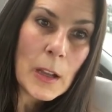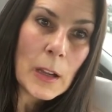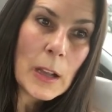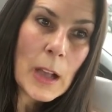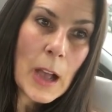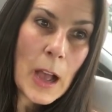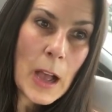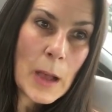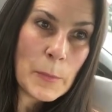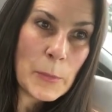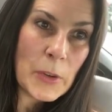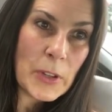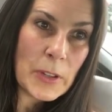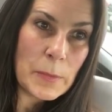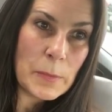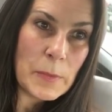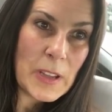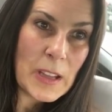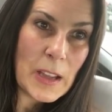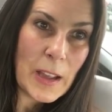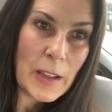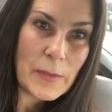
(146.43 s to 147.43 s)
Come with
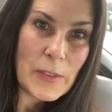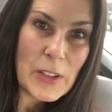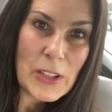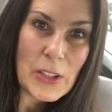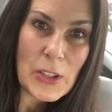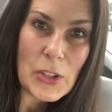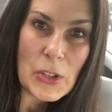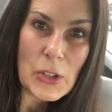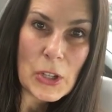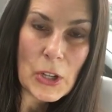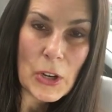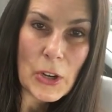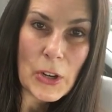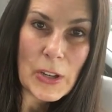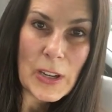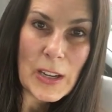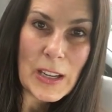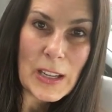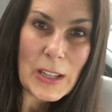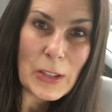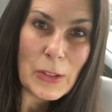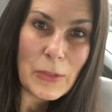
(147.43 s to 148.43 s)
me on this
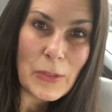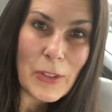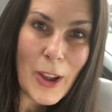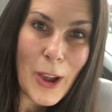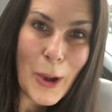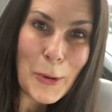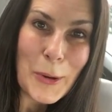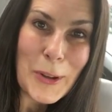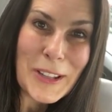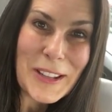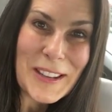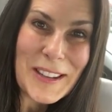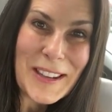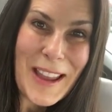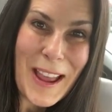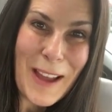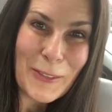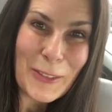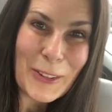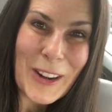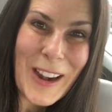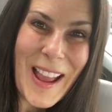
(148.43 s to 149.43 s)
journey. You know, it's
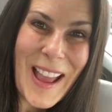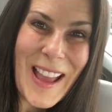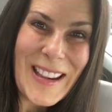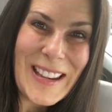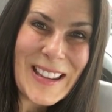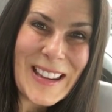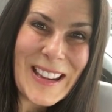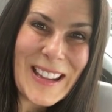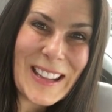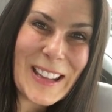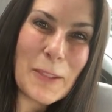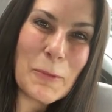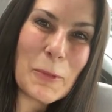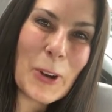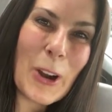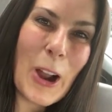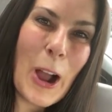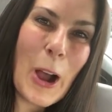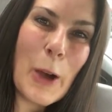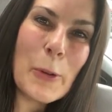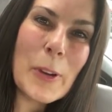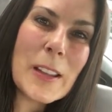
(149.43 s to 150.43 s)
never ending and we're
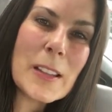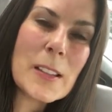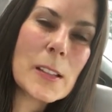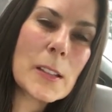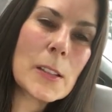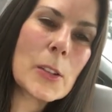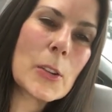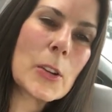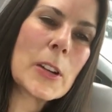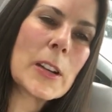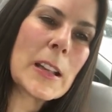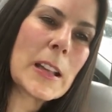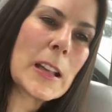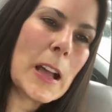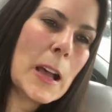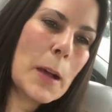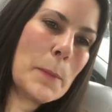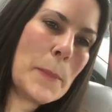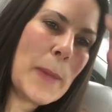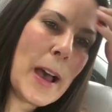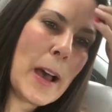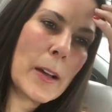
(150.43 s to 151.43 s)
always learning
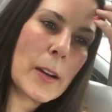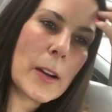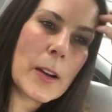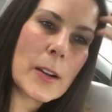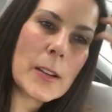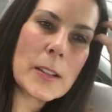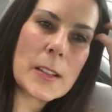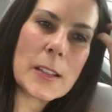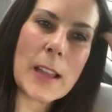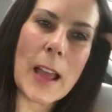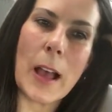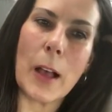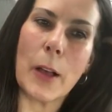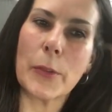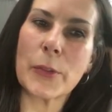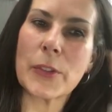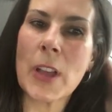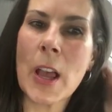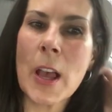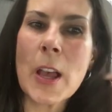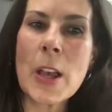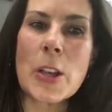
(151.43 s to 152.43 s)
about ourselves.